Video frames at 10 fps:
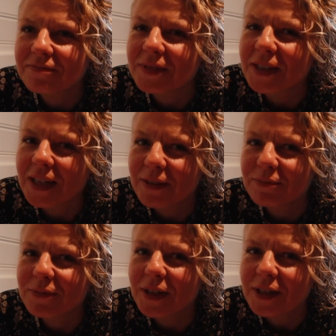Yeah,
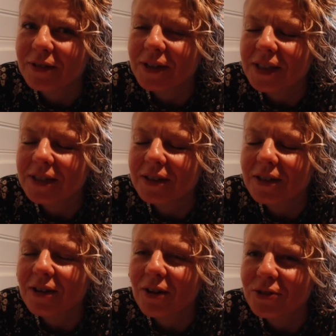that created
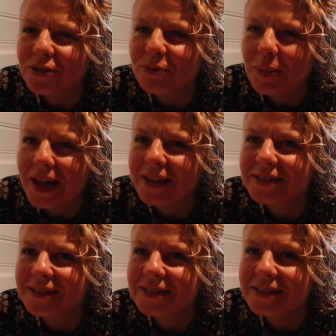a lot of
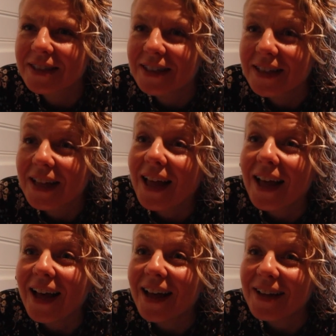mess.
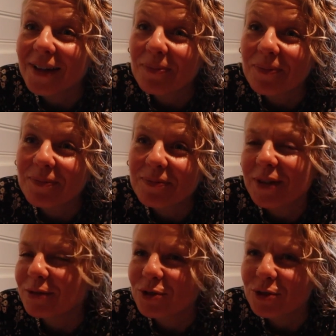
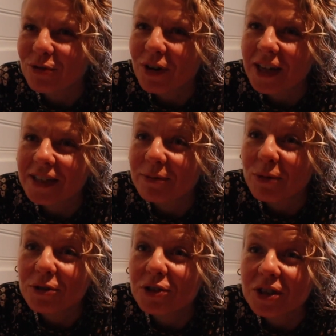It was just frightening
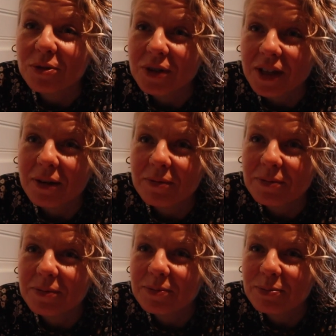watching you with that
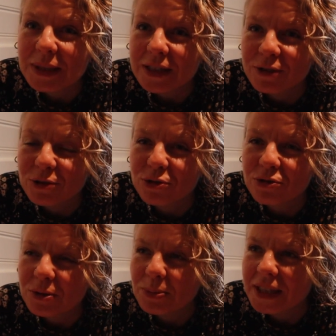big
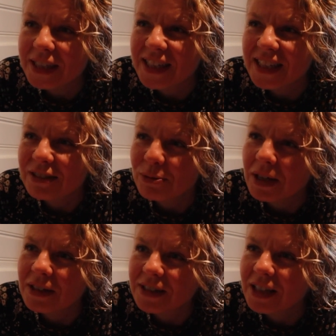industrial bit of kit as
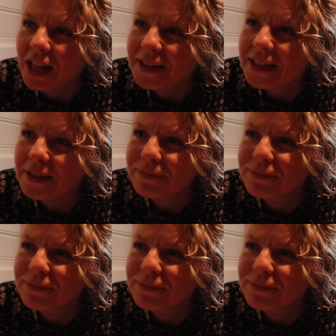well. I didn't like it.